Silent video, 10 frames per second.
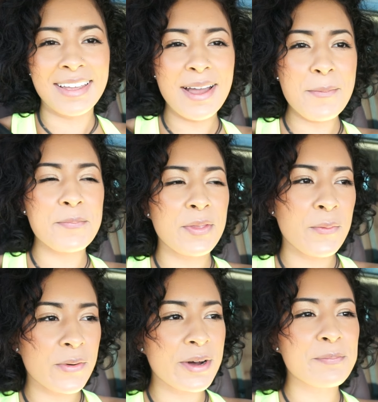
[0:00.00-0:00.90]
Yep.
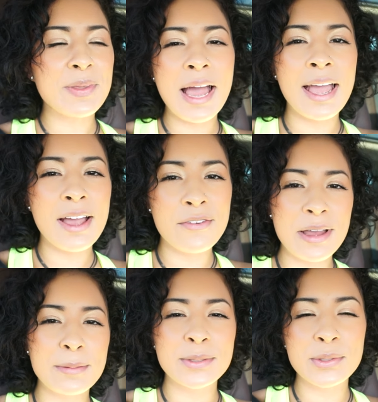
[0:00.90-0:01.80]
Well, I have
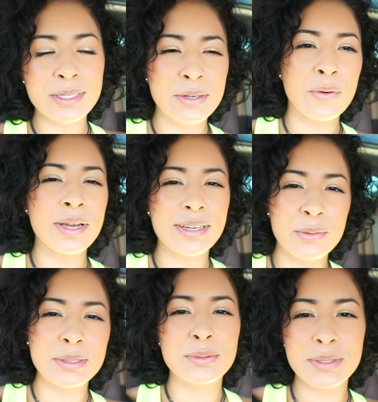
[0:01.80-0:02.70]
absolutely no
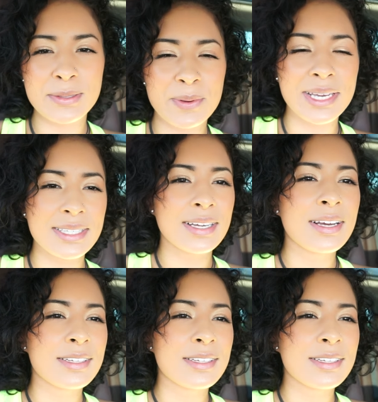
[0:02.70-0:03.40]
idea what to expect,